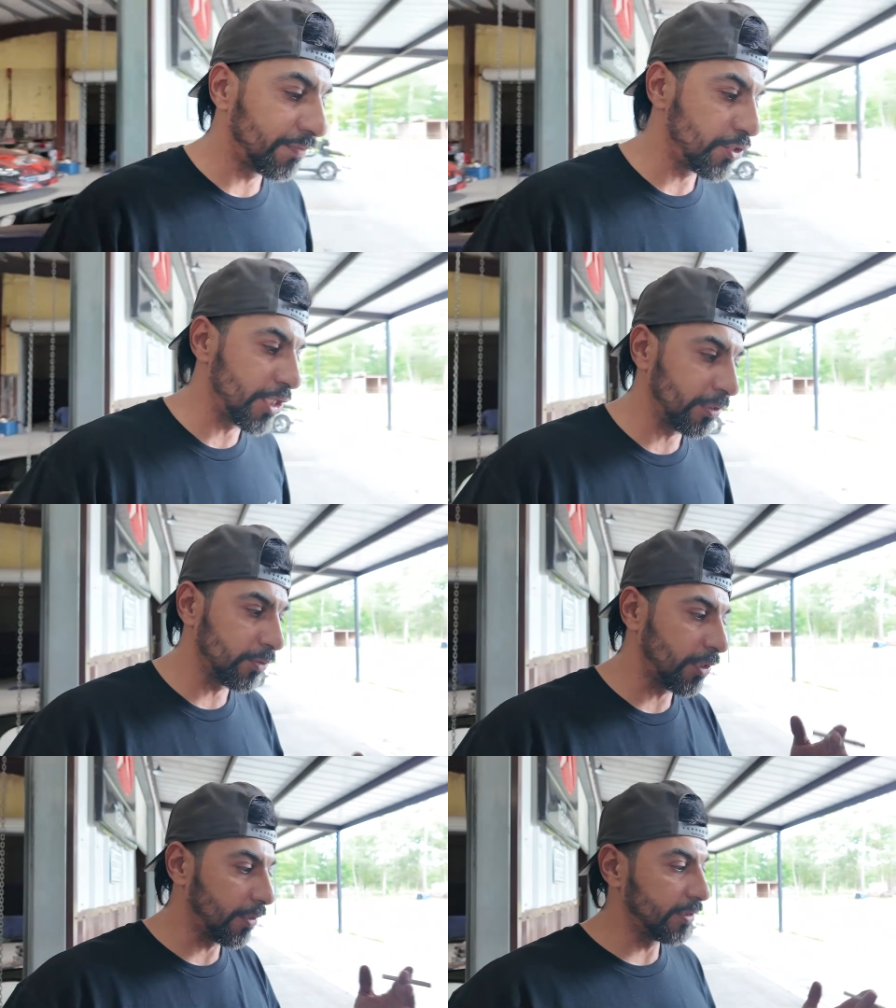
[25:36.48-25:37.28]
of
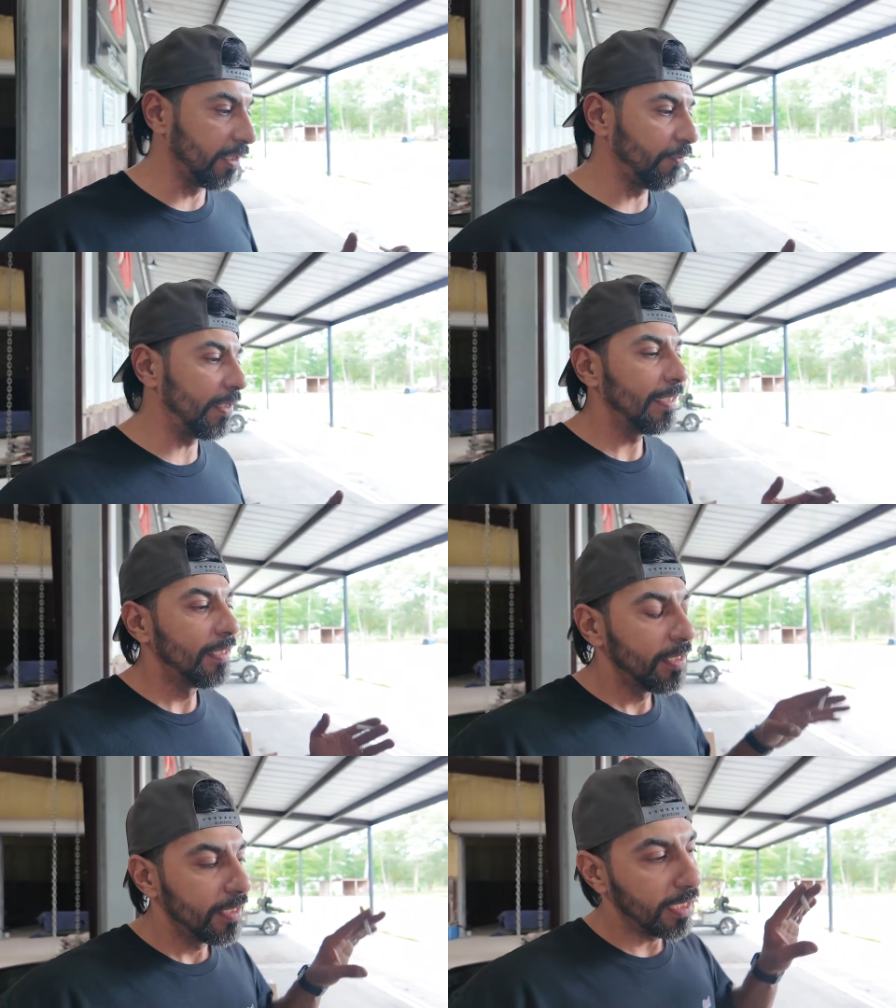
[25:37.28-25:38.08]
injectors that are different,
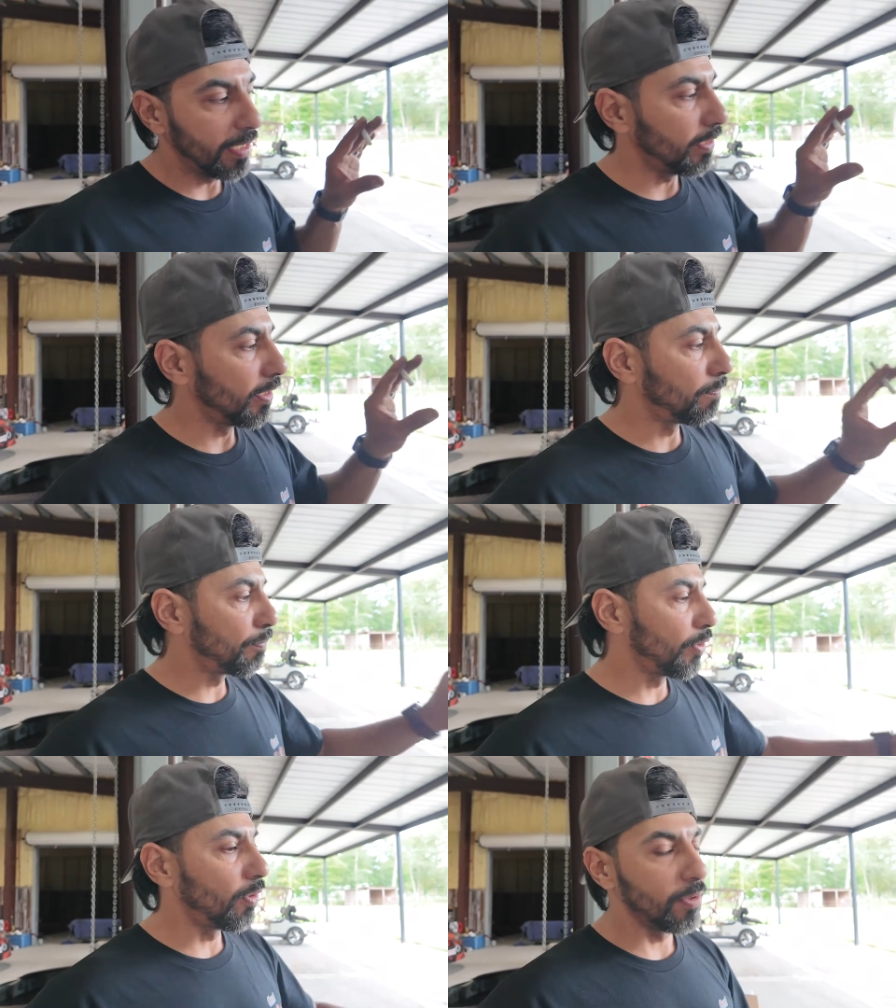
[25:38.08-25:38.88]
and the
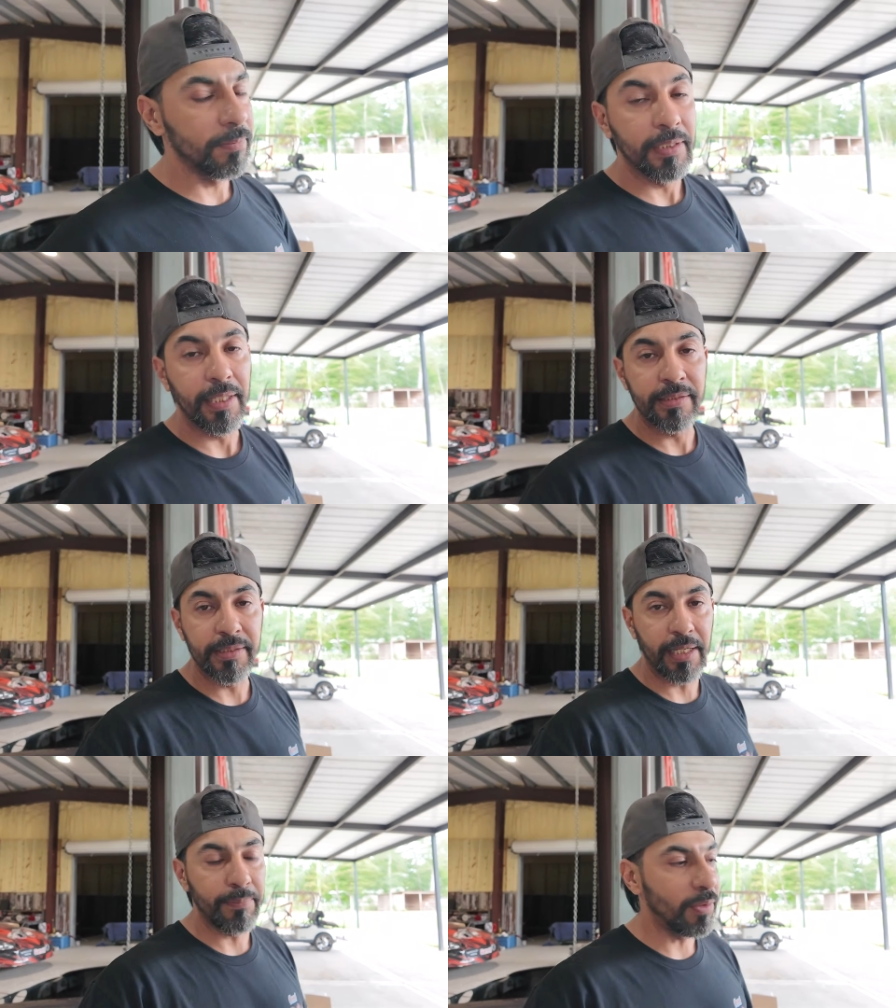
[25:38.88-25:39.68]
program that they
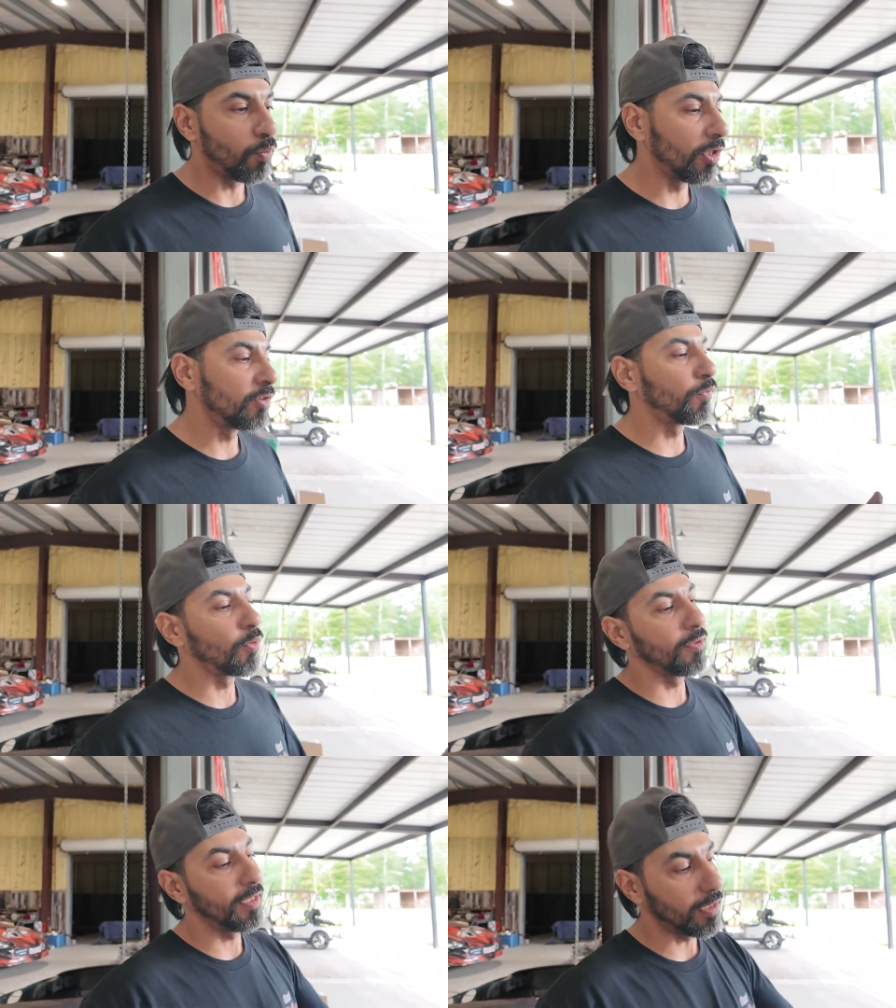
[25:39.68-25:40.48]
sent me was
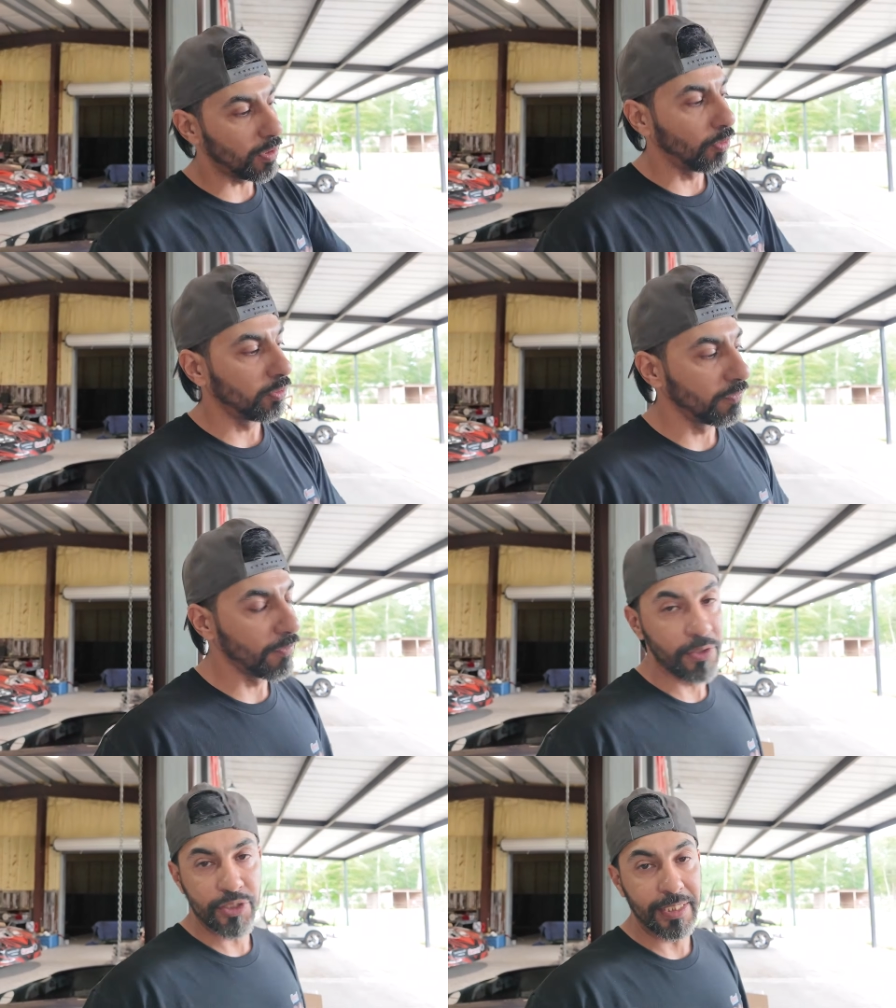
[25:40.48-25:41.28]
for the older
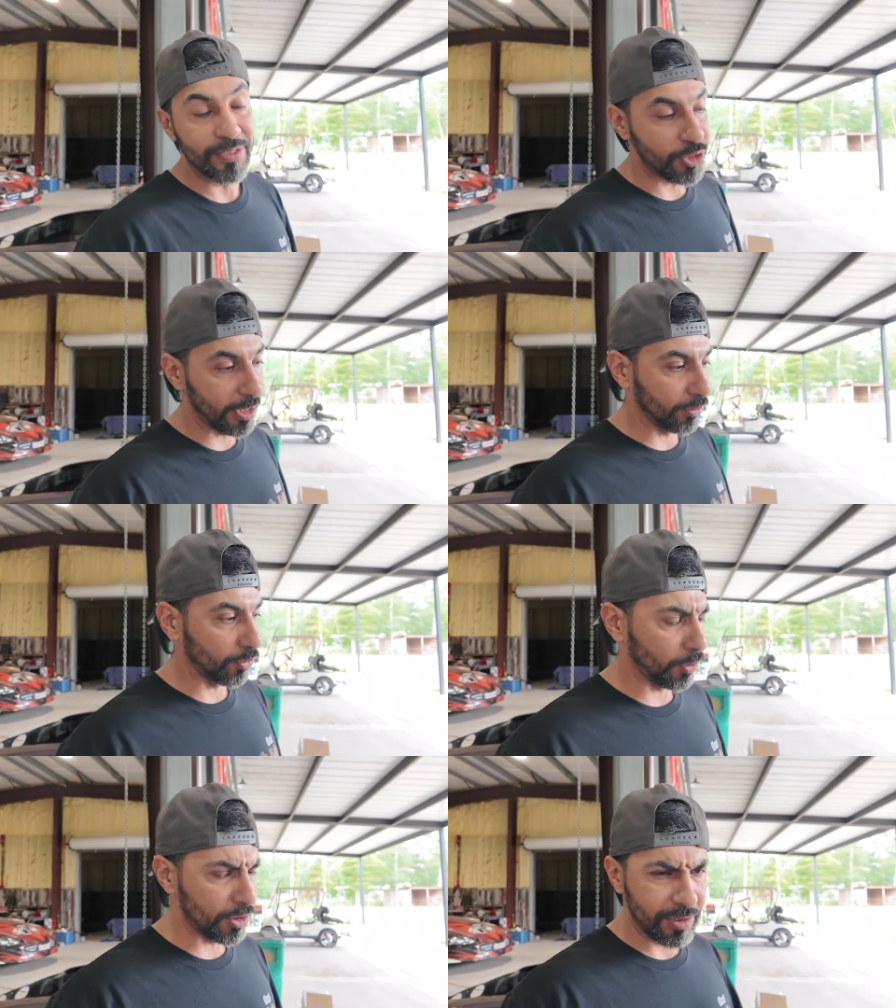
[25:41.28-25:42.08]
version
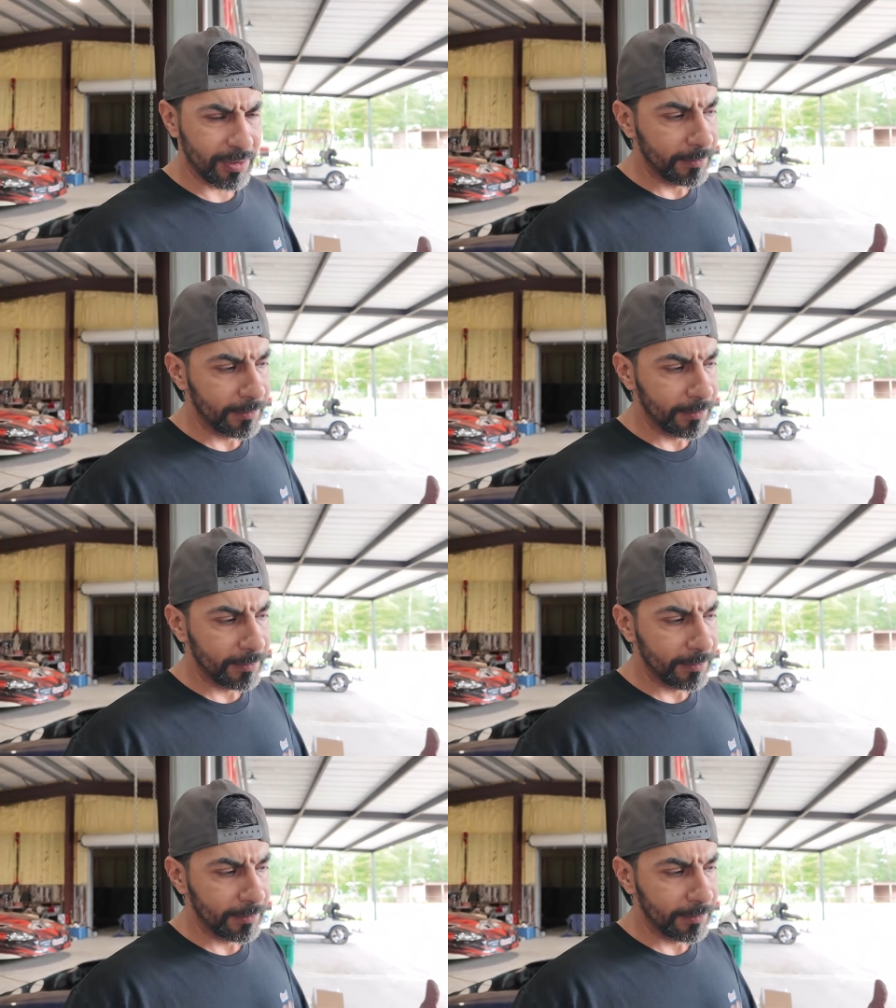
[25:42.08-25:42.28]
injectors, which